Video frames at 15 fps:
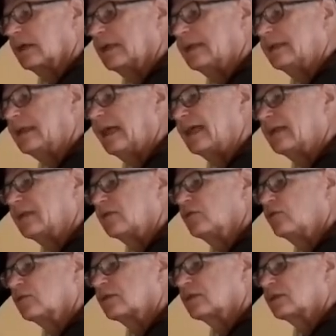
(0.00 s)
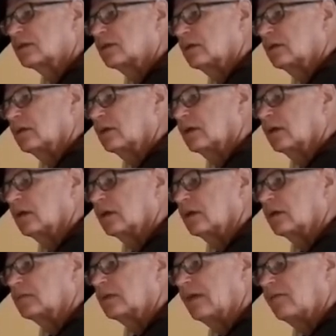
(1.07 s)
It dilutes
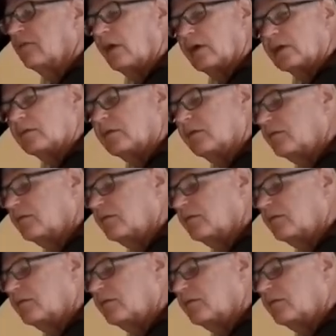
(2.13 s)
uh, that volume,